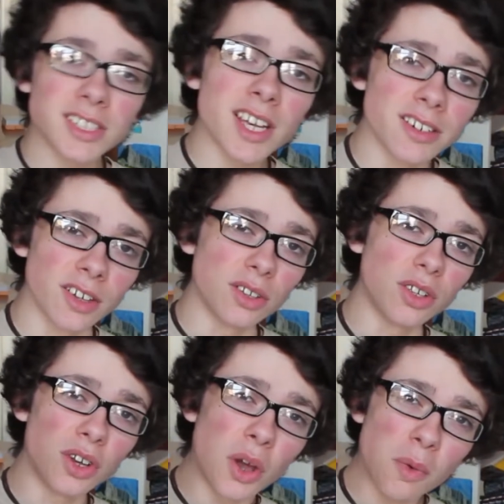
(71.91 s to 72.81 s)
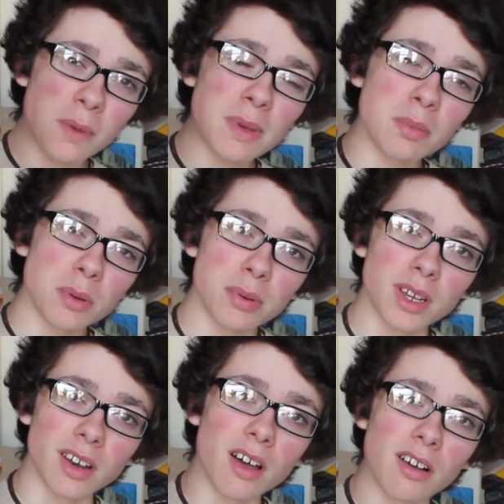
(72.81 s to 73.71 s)
a side note, you know when people
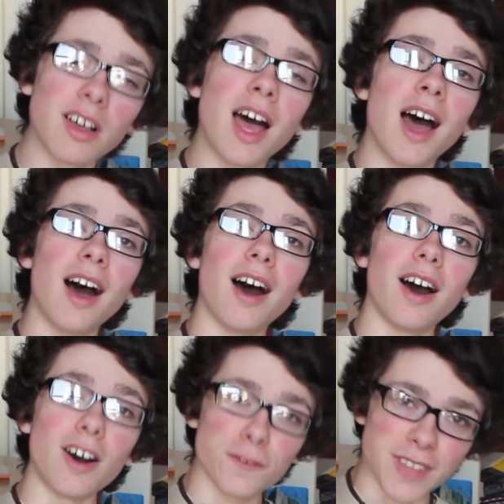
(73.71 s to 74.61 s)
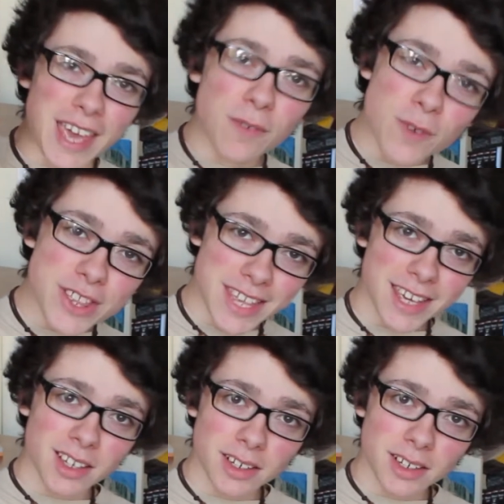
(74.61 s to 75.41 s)
put low after everything?